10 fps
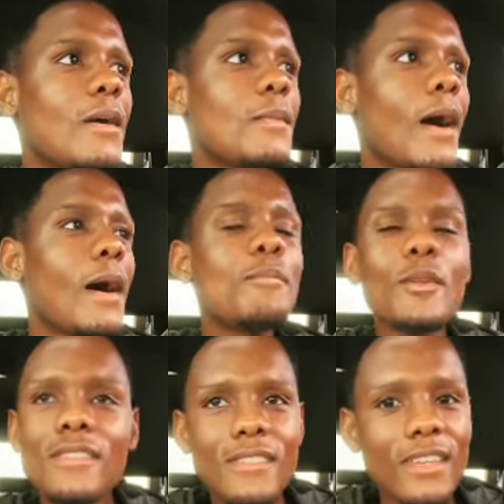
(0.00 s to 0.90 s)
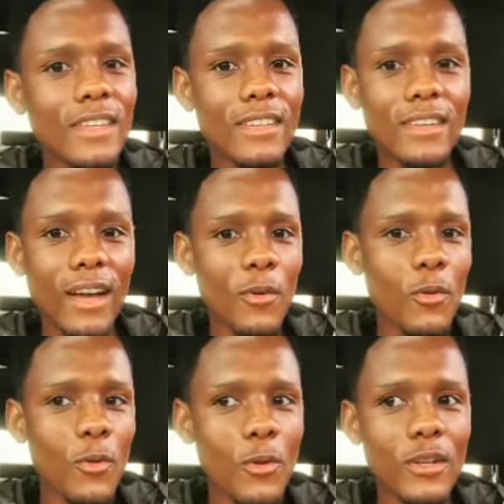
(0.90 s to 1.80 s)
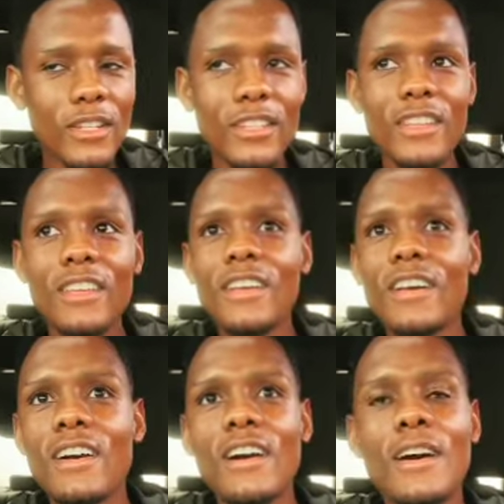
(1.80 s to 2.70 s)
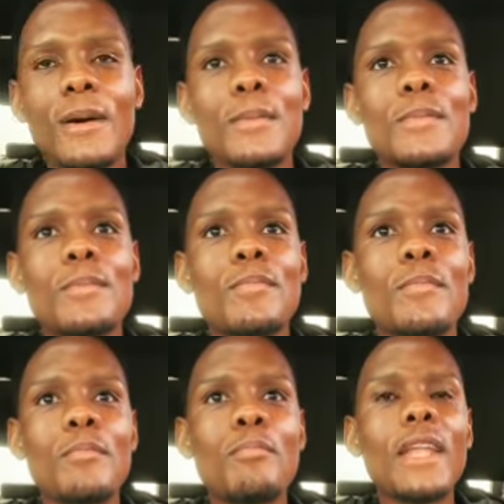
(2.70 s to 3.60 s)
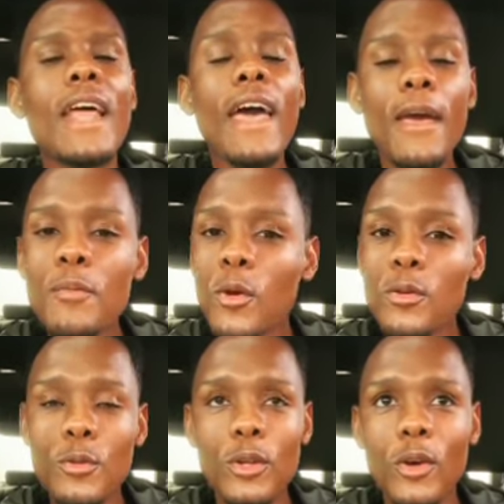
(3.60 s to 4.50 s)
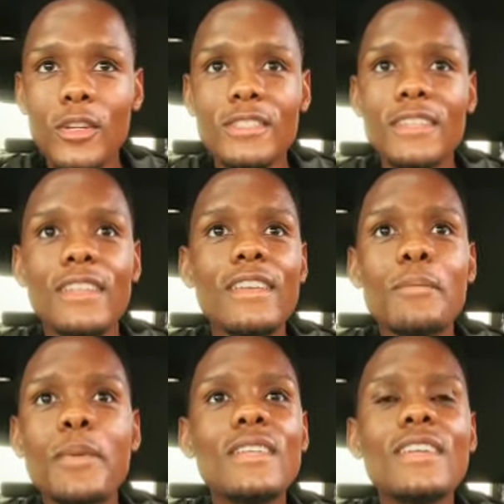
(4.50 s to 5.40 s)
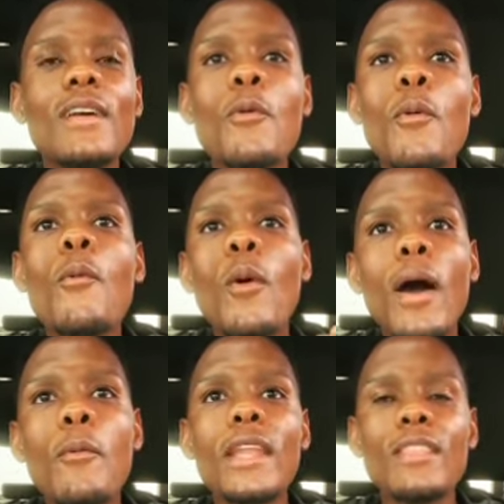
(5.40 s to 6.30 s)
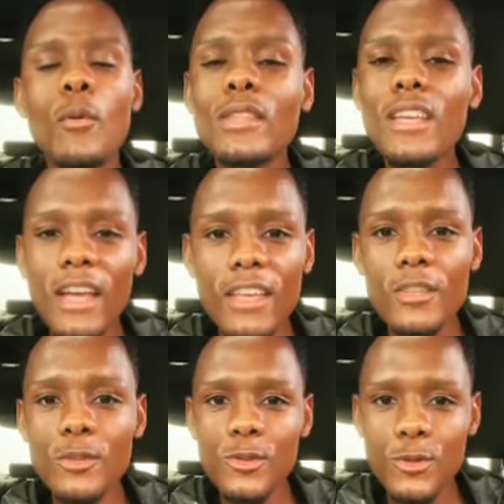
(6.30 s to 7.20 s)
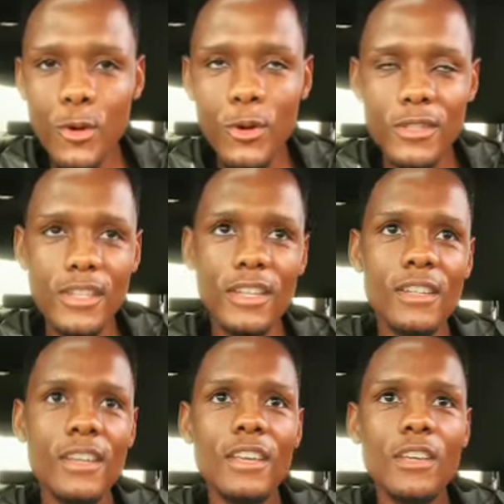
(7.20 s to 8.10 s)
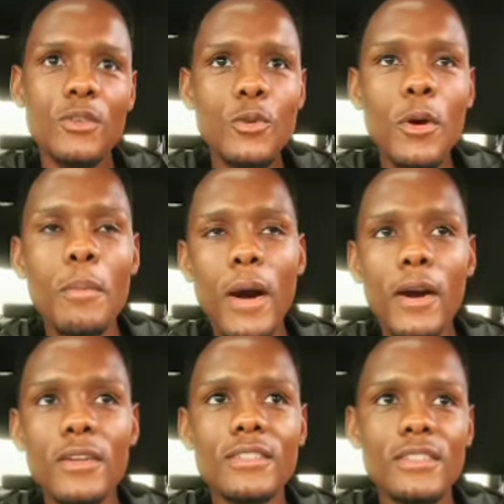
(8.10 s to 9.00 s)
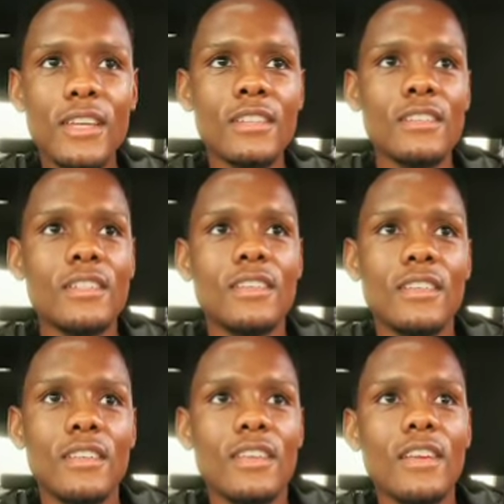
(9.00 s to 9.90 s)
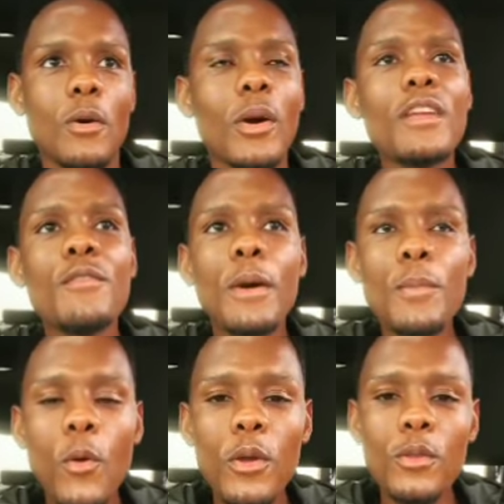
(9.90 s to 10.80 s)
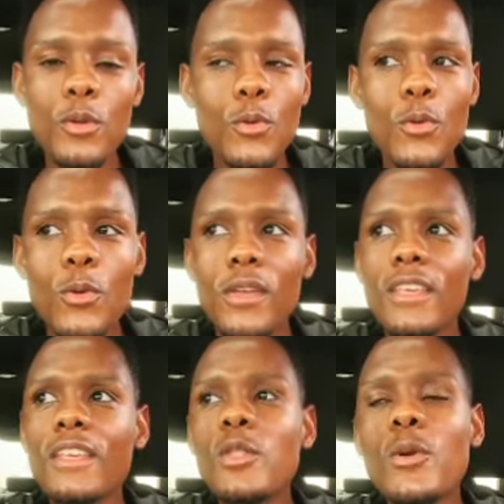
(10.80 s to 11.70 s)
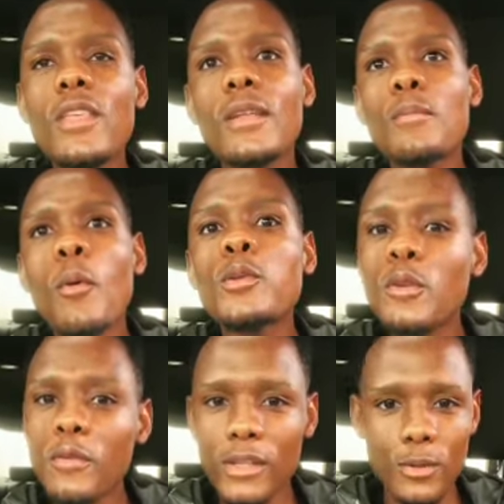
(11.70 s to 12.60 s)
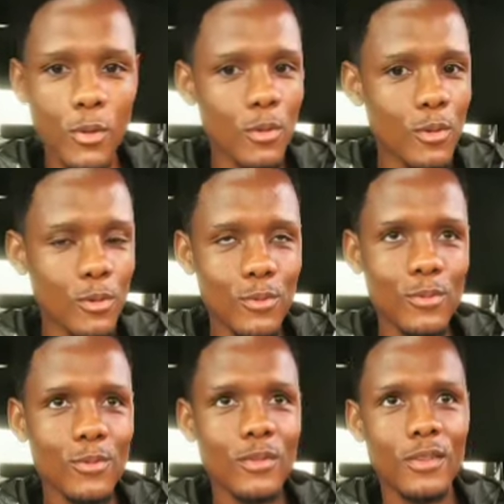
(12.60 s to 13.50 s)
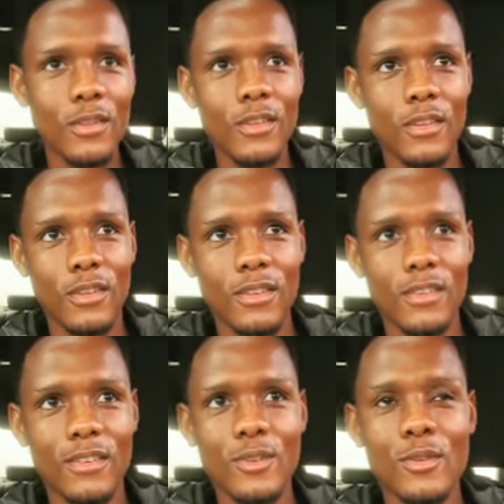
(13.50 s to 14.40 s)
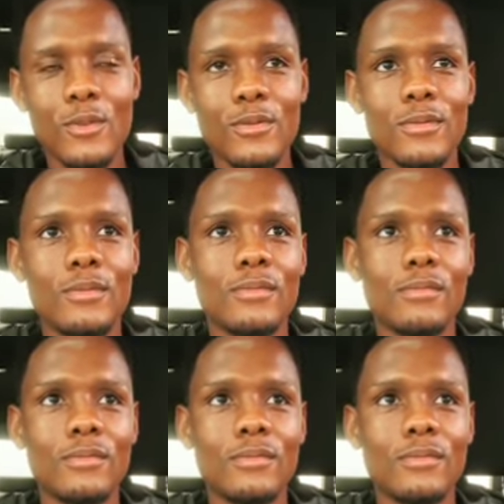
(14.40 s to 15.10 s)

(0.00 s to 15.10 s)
I'm not sick, I'm cool, but I am going through a lot. But one thing I can assure is that you about is that whatever I'm going through, you know that most of us go through, you know?